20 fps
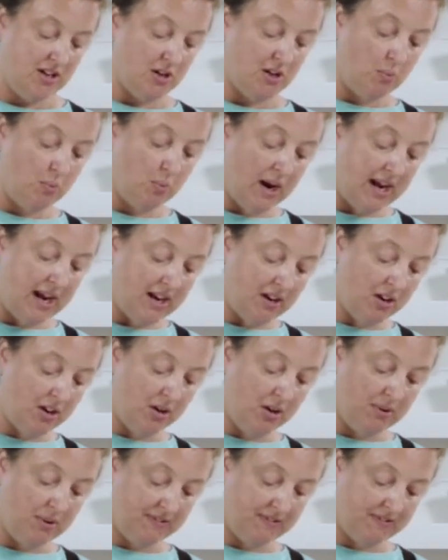Your white
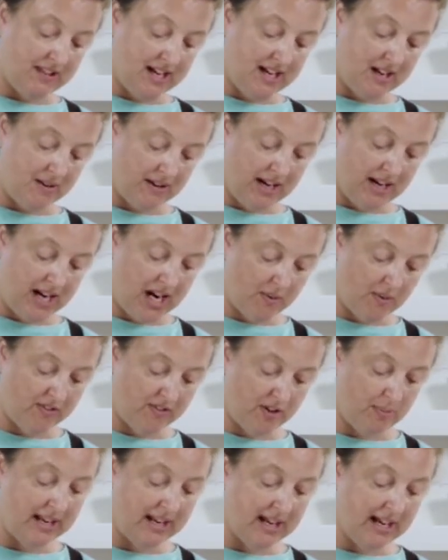whole wheat flour,
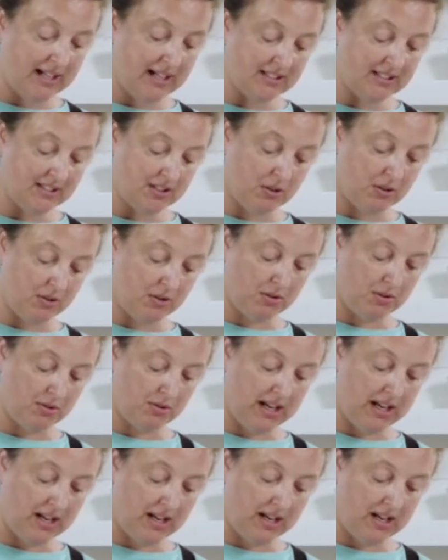however, because it's a whole
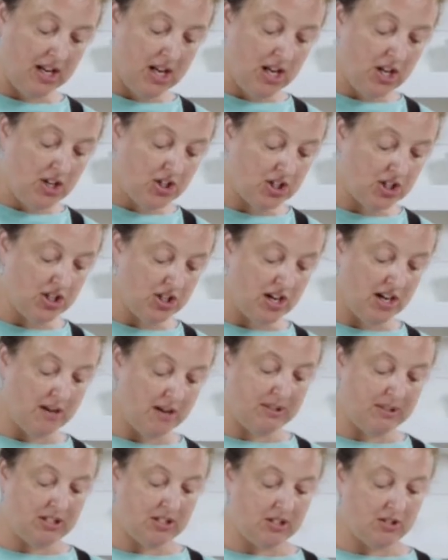grain, should
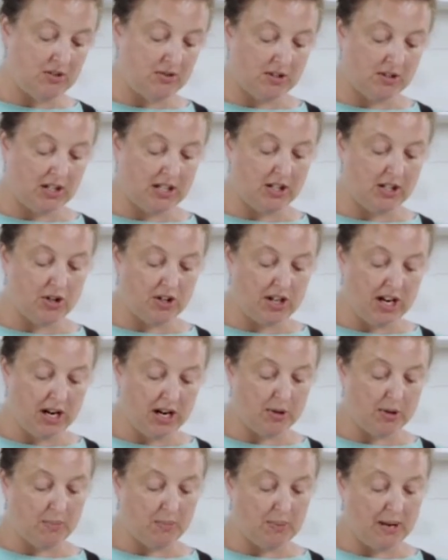not be stored in your
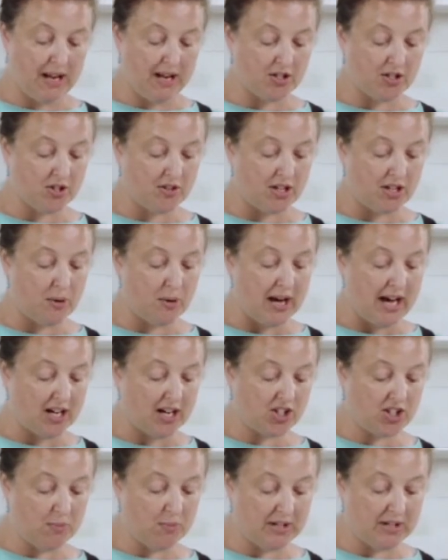cupboard or pantry. You
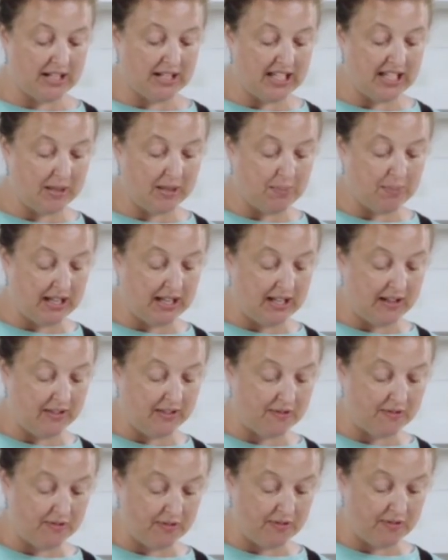actually want to keep it in
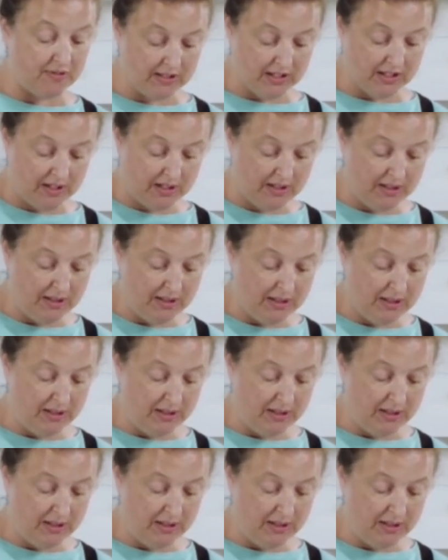the freezer.